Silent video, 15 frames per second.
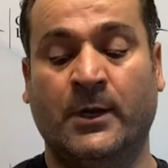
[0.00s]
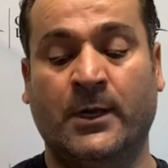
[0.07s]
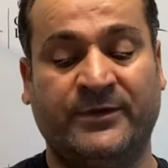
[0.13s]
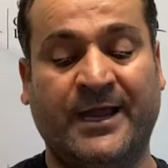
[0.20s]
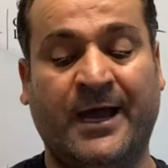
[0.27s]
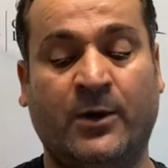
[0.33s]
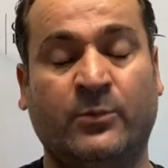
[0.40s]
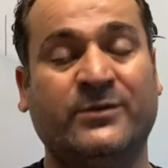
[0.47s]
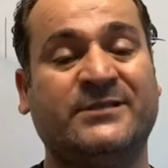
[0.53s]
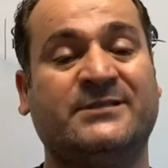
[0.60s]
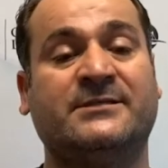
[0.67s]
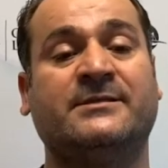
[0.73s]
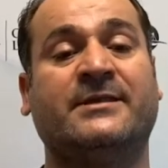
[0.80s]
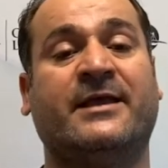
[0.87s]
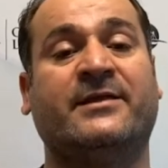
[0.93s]
But now we
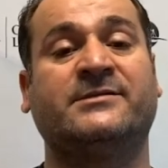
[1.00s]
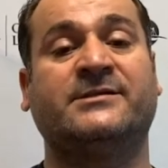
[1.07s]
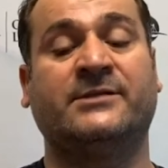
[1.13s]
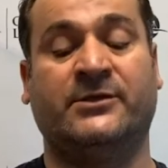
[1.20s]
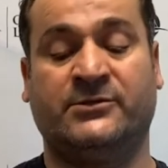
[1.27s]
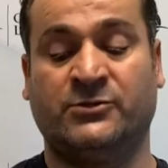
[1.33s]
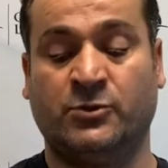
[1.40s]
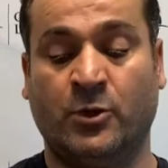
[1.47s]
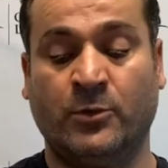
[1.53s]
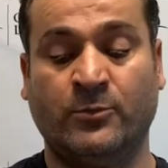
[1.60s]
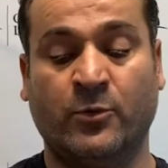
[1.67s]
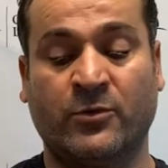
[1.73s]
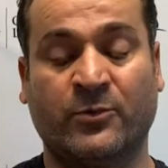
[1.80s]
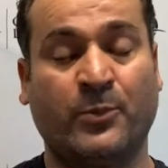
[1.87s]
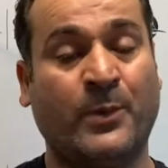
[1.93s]
see that there's no
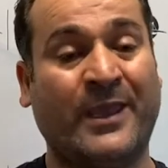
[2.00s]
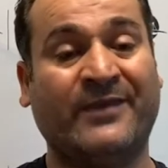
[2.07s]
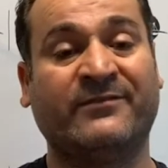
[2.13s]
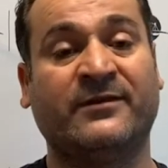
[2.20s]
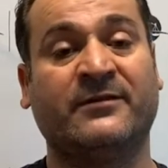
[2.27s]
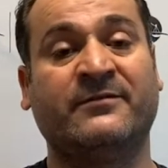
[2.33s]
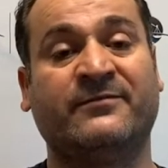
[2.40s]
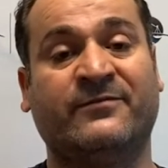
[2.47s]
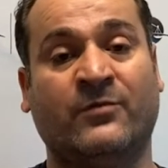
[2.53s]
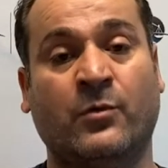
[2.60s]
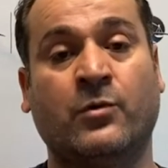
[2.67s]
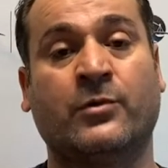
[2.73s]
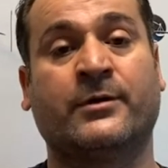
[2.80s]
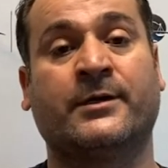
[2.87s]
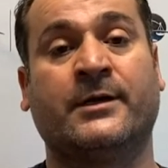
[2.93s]
more waiving
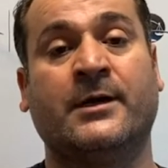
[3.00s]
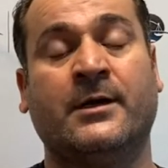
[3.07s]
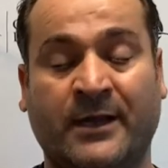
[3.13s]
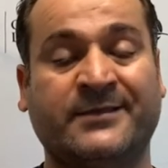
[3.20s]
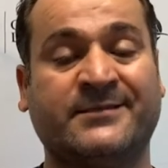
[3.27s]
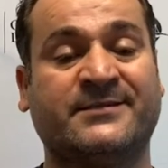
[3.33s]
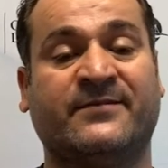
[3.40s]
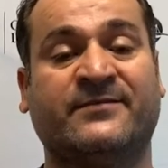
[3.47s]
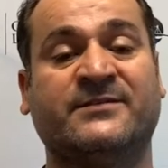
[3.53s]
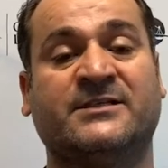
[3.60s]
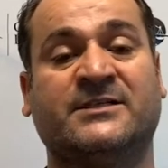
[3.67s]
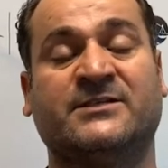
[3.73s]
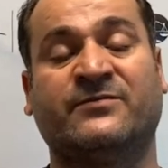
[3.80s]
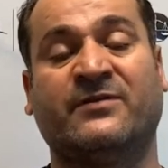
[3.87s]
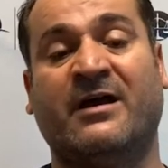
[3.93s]
for I-765
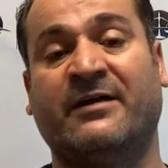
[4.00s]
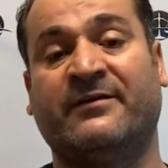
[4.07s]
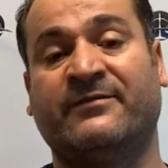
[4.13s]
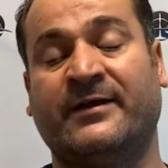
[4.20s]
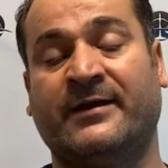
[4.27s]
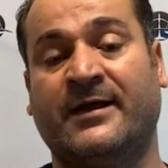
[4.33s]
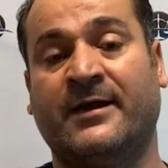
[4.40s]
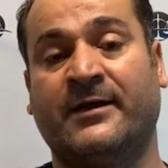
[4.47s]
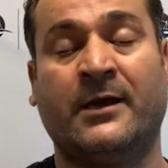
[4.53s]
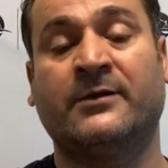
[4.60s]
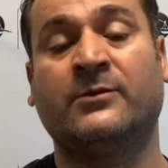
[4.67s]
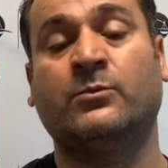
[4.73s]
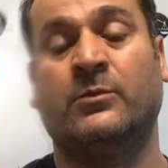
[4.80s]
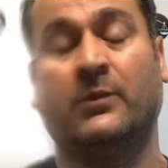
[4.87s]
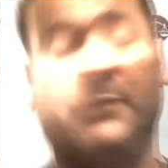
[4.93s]
and
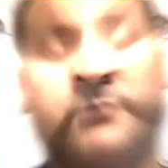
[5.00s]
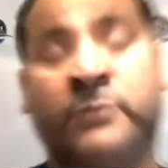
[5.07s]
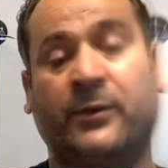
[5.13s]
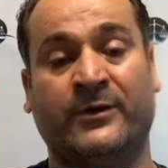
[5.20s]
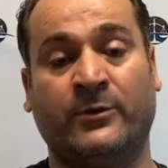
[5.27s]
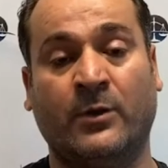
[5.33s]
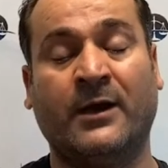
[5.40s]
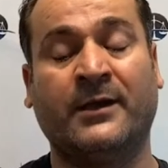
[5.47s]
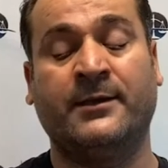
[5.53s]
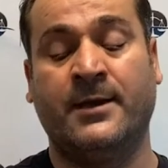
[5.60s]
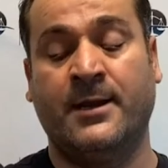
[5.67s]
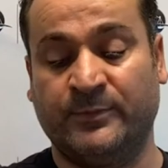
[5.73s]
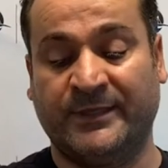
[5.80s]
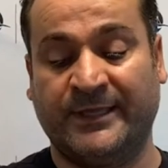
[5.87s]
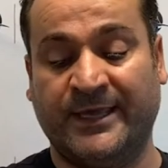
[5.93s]
I-131
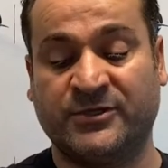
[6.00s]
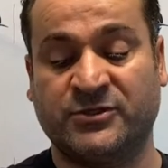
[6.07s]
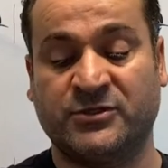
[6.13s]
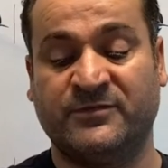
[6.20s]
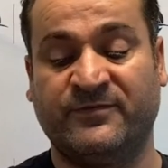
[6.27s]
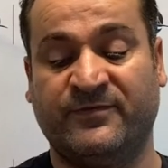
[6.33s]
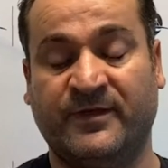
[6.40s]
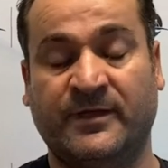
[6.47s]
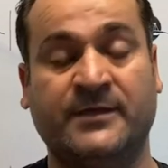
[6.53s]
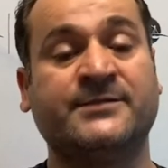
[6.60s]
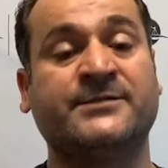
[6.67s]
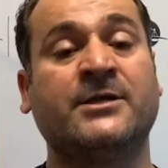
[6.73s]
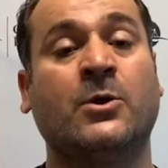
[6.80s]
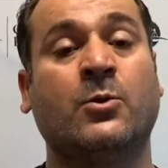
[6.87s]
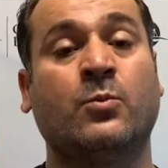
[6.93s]
application
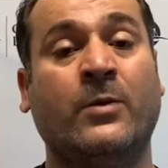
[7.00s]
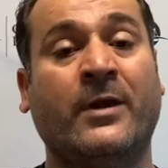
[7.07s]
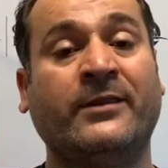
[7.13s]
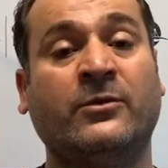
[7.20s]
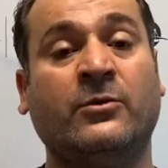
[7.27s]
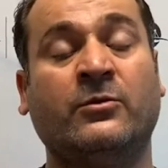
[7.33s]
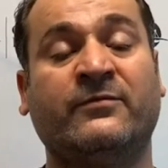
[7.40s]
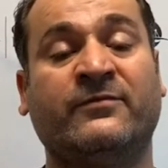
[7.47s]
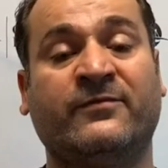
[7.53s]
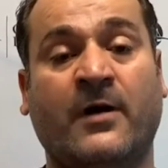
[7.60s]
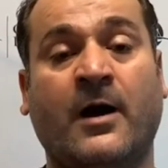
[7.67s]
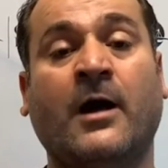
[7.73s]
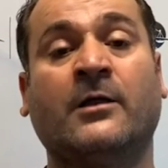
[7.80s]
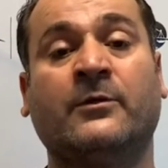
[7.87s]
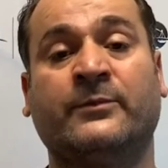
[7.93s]
fees when you
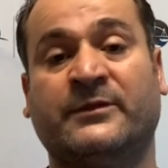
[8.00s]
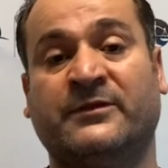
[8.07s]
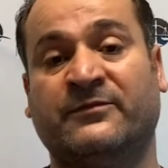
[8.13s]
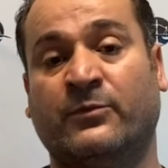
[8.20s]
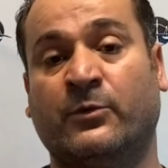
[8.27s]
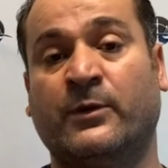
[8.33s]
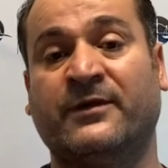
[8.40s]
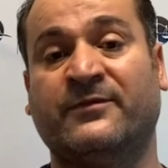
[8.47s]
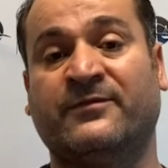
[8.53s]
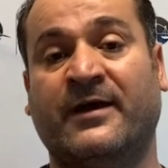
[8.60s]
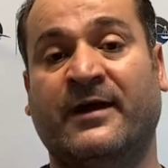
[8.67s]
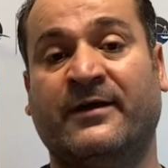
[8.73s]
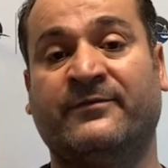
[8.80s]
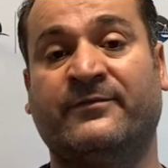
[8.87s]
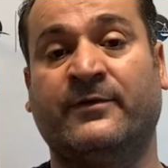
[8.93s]
file with the
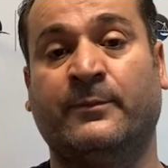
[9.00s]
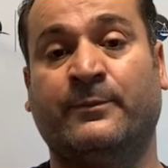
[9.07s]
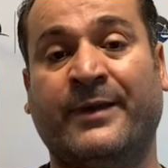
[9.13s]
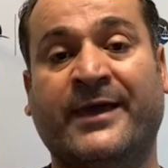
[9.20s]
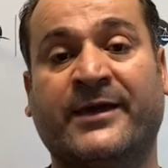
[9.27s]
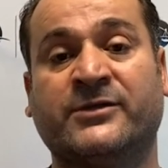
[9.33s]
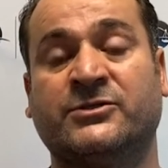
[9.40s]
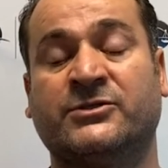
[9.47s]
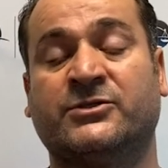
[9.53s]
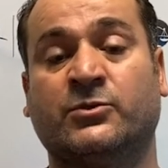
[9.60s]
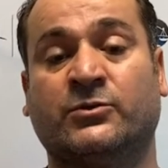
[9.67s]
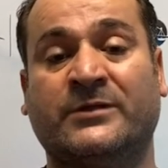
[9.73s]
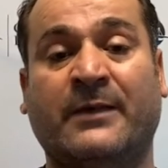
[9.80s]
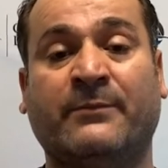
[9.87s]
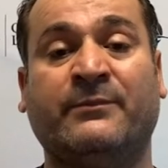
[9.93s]
485 packages.
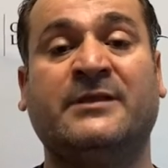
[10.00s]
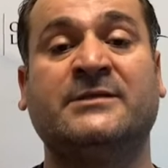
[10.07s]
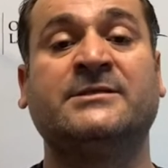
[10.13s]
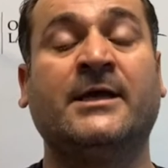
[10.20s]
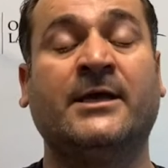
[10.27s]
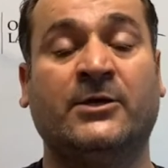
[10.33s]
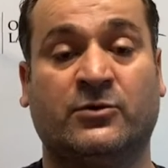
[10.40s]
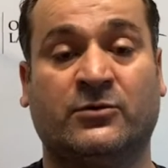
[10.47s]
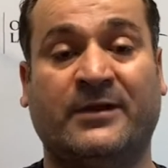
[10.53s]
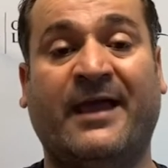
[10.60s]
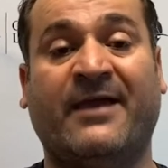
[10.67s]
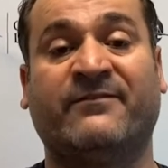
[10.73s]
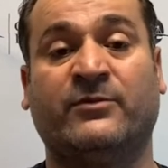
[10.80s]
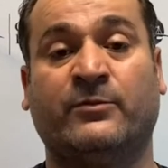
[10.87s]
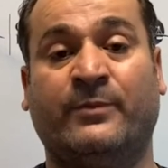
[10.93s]
So that means you're going to
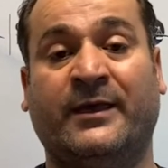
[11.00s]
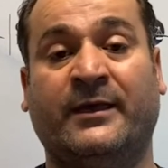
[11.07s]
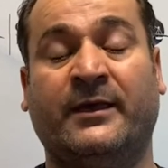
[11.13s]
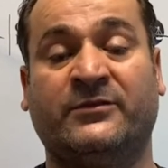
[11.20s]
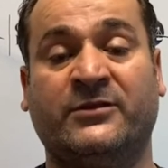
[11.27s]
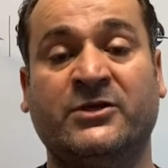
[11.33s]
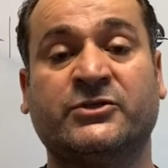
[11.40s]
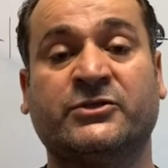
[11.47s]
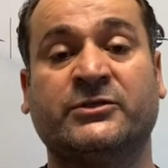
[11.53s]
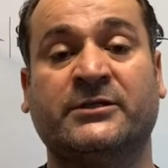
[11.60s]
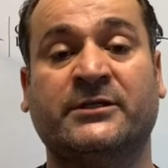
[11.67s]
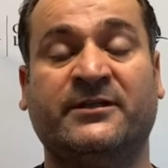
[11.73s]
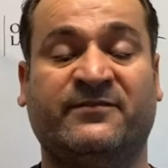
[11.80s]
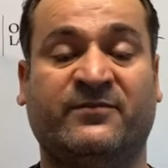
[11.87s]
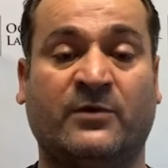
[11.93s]
have to pay
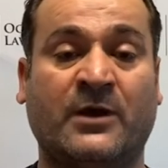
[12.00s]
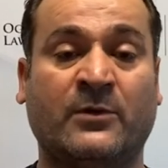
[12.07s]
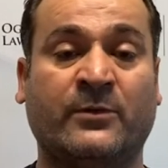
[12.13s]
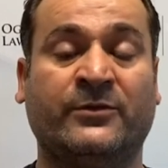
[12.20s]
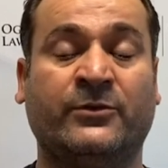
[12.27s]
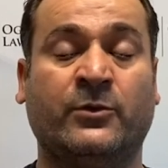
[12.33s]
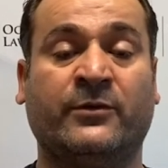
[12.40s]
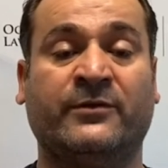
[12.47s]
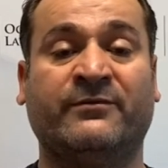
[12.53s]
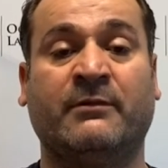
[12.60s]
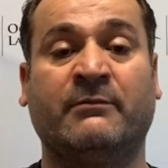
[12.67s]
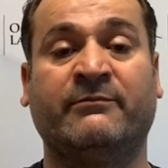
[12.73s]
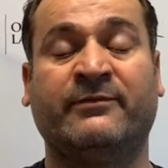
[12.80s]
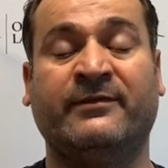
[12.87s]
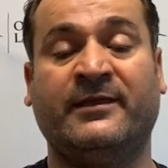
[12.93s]
additionally for
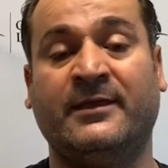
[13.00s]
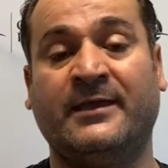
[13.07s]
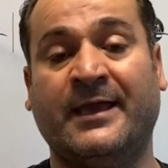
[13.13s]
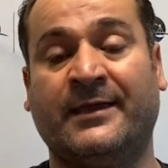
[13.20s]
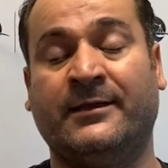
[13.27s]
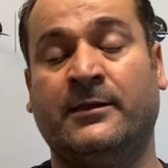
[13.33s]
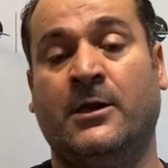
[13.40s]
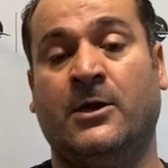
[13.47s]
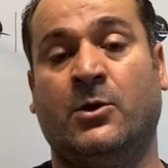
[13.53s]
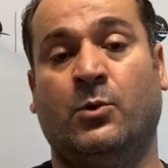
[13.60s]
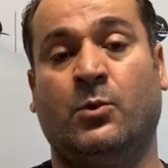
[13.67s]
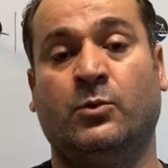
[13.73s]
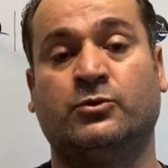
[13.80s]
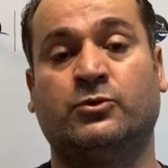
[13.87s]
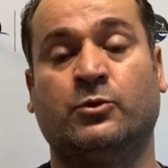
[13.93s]
I-131 fee and
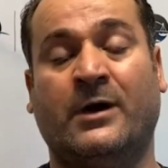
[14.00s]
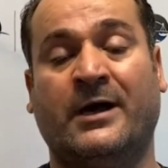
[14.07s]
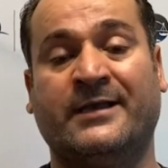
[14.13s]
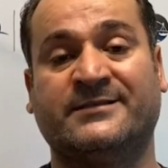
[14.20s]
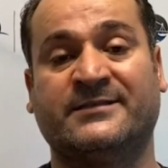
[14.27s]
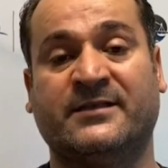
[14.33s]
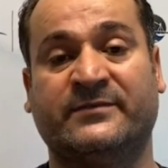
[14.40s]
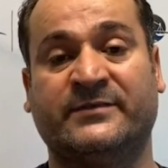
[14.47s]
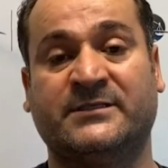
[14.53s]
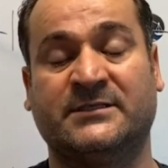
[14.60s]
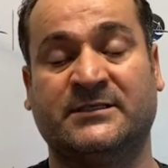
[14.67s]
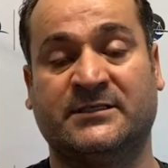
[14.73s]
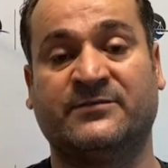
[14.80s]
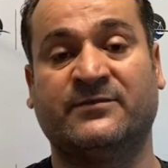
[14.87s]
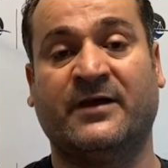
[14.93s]
also
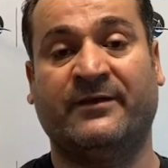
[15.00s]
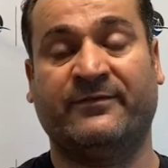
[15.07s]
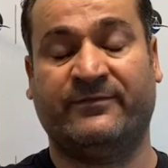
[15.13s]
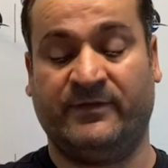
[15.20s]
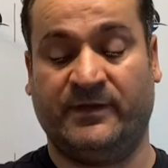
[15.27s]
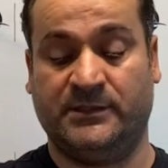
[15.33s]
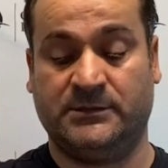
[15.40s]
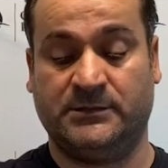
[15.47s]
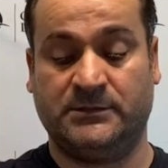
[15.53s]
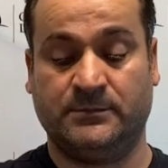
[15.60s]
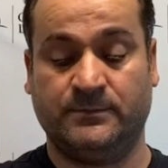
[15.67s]
I-765 fees.